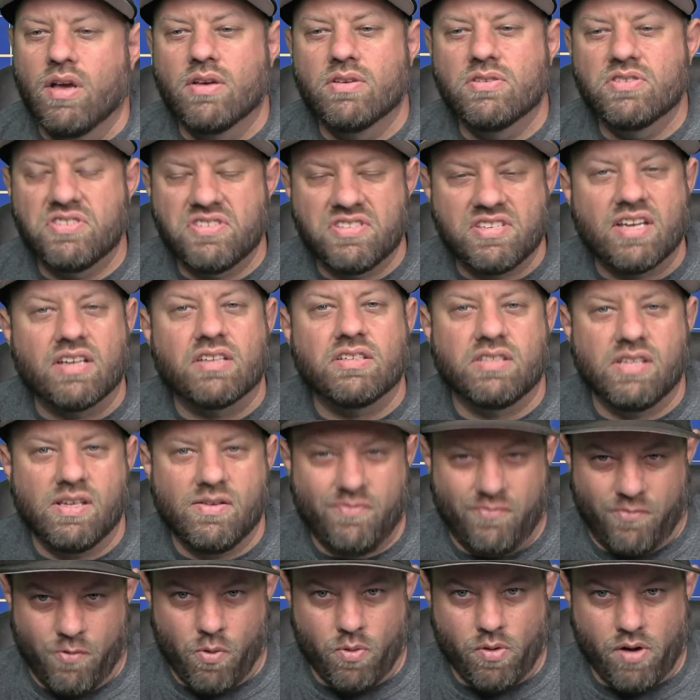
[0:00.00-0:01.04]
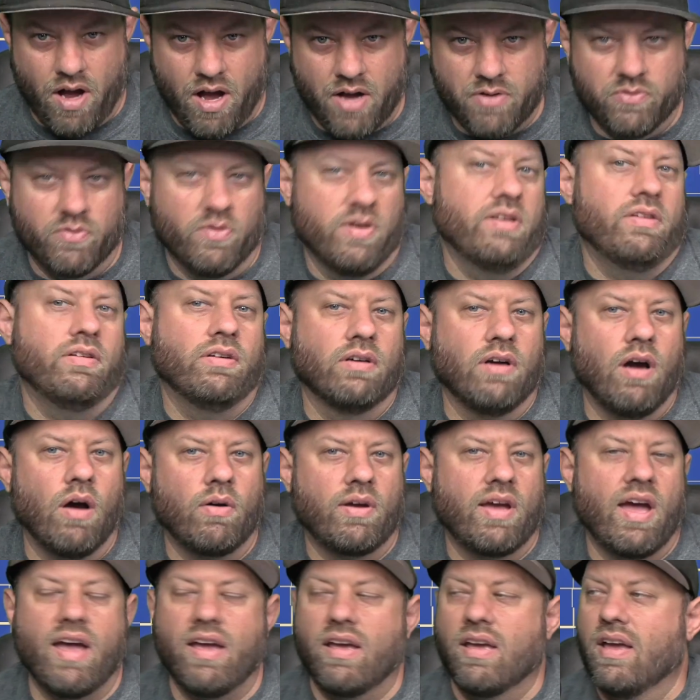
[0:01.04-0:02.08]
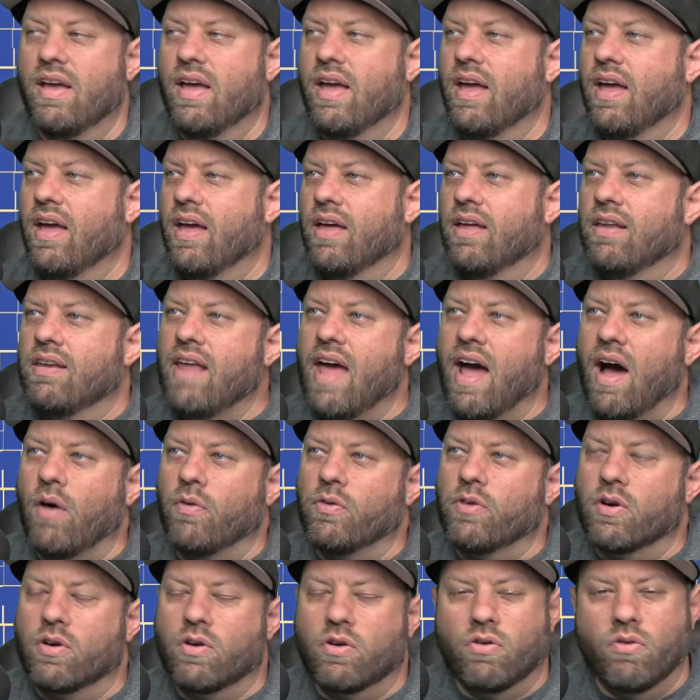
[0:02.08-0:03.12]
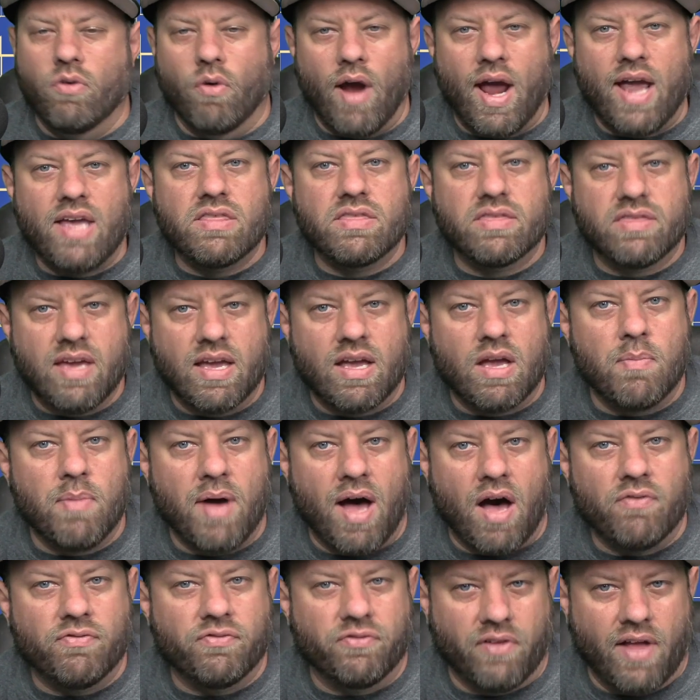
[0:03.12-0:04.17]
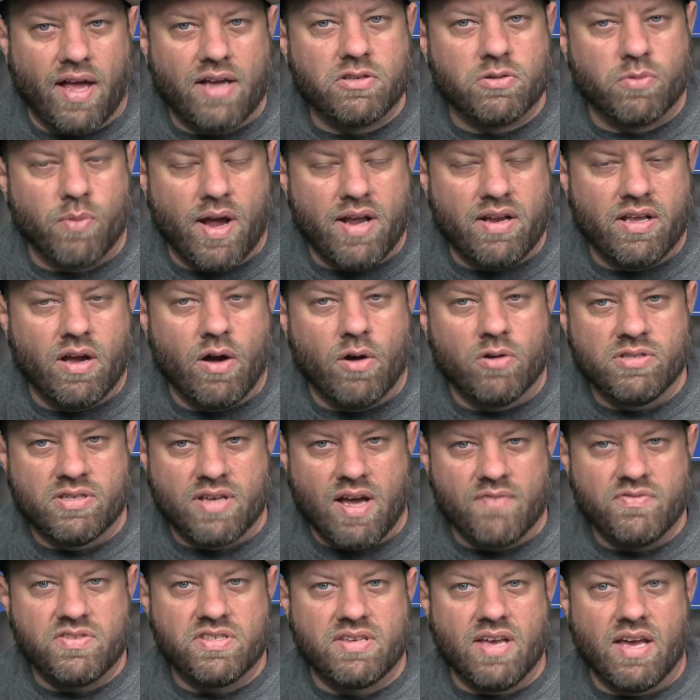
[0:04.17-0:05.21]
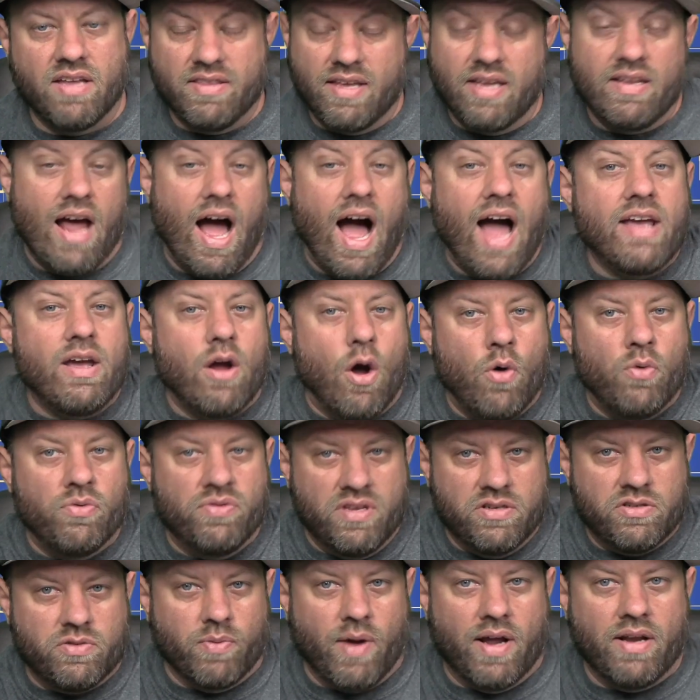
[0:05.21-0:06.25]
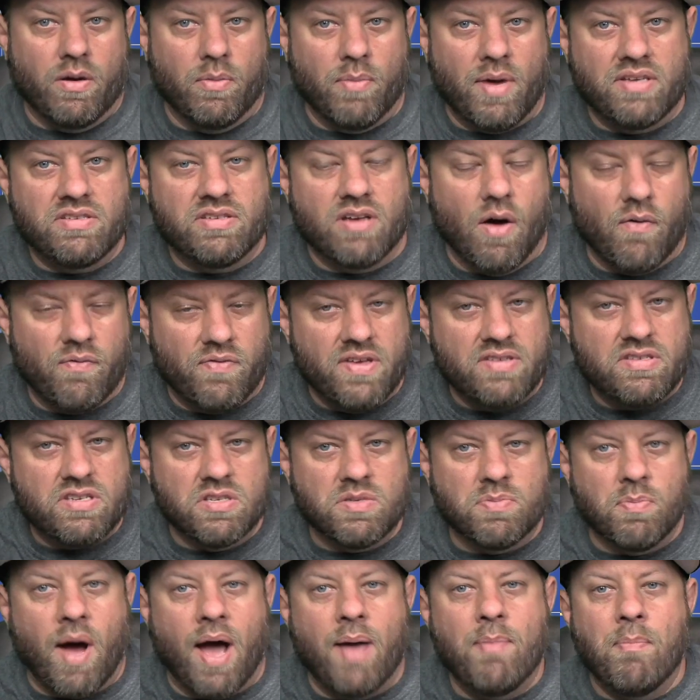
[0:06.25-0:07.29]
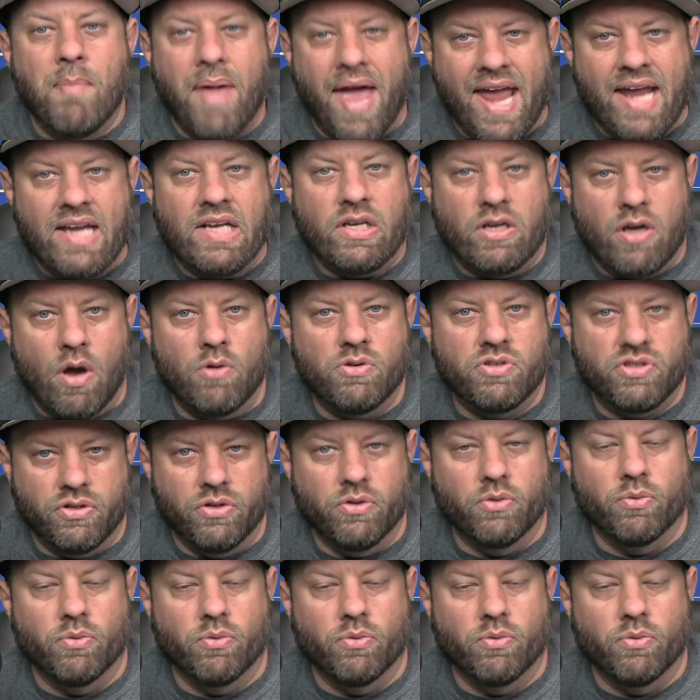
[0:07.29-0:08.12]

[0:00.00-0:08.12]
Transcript: 6400 okay now the great thing about flex radio is i've said that i own this radio myself this is my main go-to